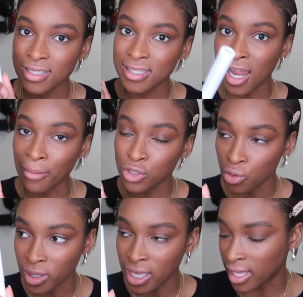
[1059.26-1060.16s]
Stop
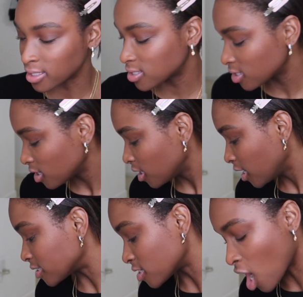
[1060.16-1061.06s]
doing it.
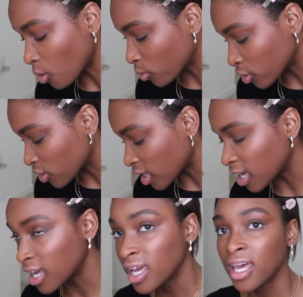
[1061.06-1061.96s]
It's not worth
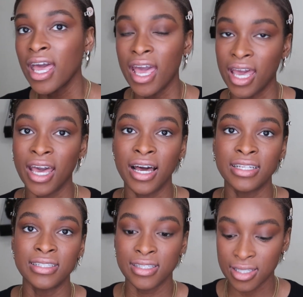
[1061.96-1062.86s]
it,
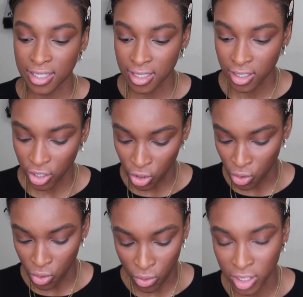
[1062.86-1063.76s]
and
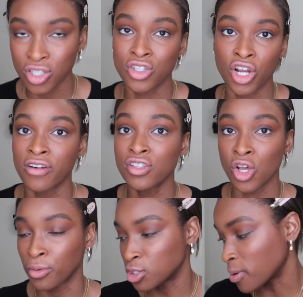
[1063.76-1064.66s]
you deserve
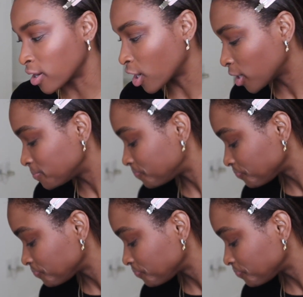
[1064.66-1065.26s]
so much better.